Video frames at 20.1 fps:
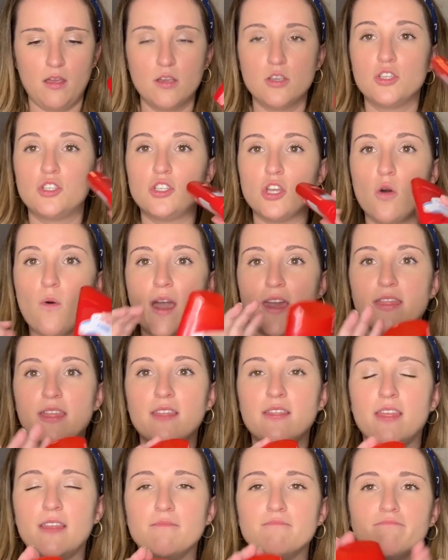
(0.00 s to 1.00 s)
So I
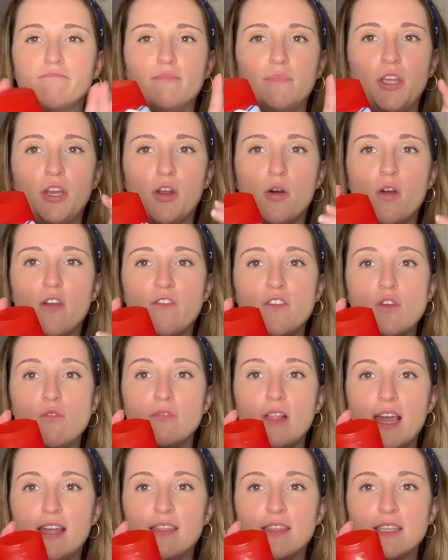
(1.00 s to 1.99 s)
think that, you know, if you
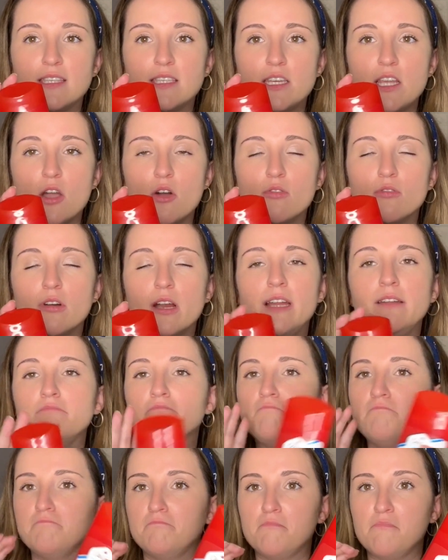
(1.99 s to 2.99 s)
like this deodorant,
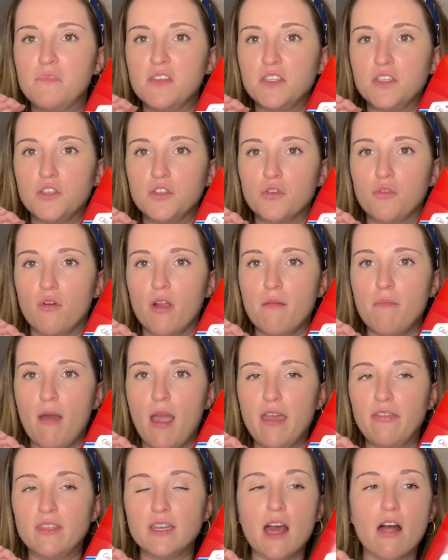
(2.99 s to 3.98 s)
this is a great
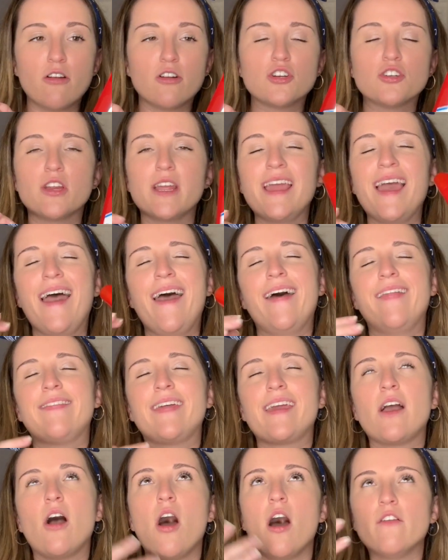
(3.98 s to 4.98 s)
buy at the Dollar Tree.
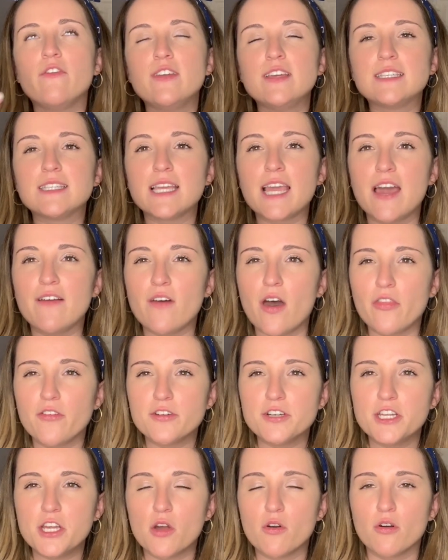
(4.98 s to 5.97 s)
They obviously have
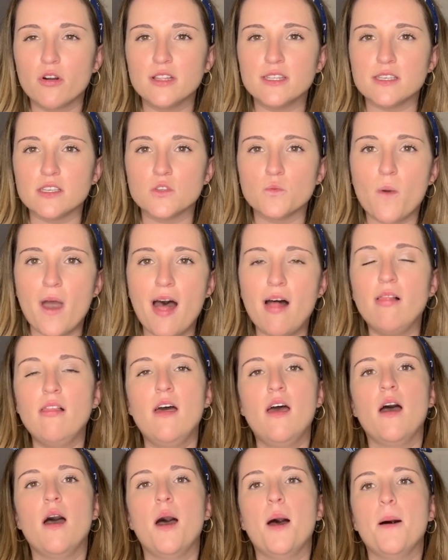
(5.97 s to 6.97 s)
other deodorants as well,
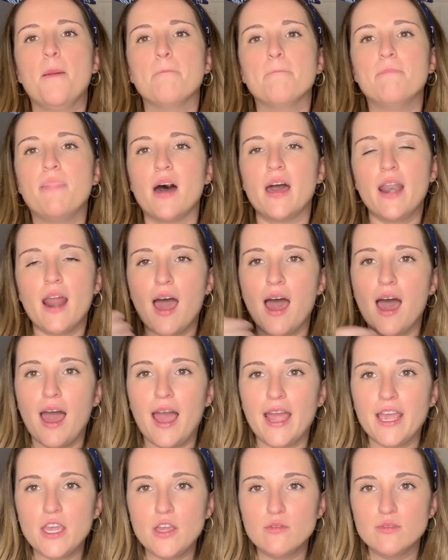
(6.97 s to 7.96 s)
but
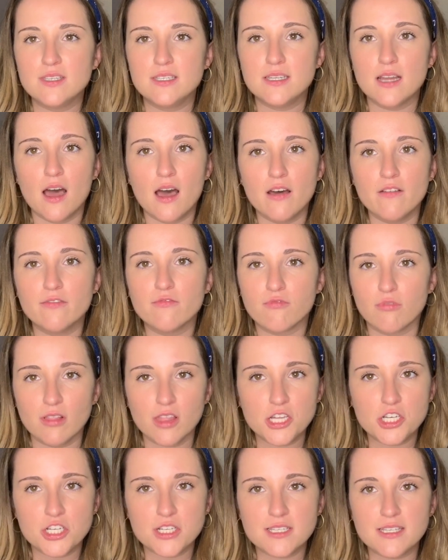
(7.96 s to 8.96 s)
I use Dove
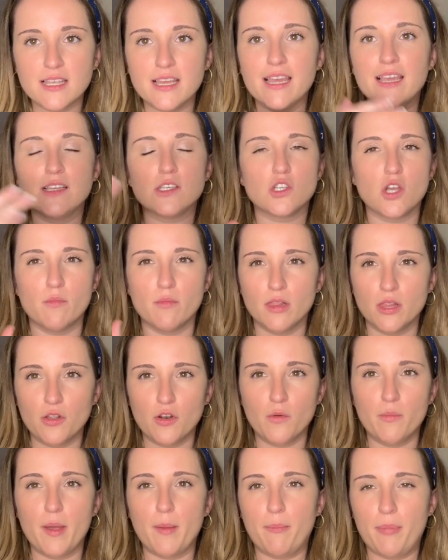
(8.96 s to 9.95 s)
religiously, so I'm a
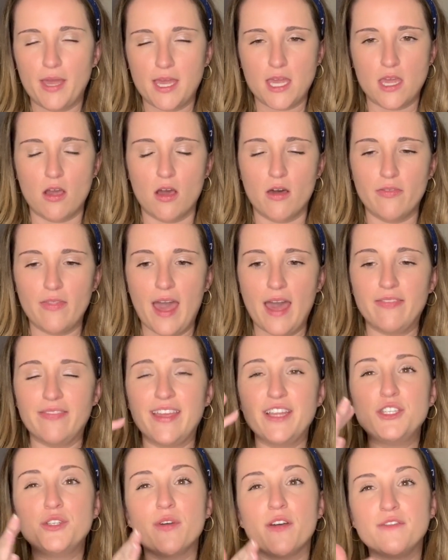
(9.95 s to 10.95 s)
little bit picky on that.
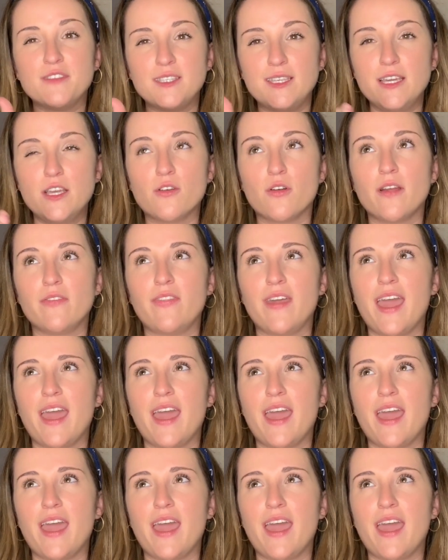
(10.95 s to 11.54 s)
They do have Secret.